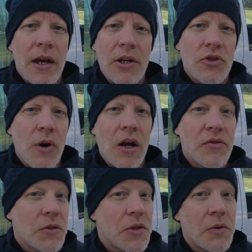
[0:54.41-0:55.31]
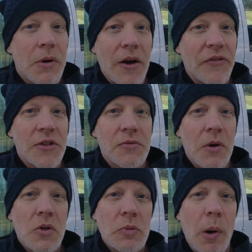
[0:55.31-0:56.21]
and traveled the roughest
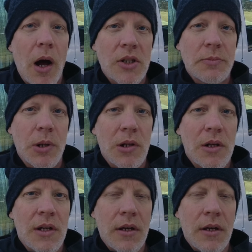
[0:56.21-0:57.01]
roads possible,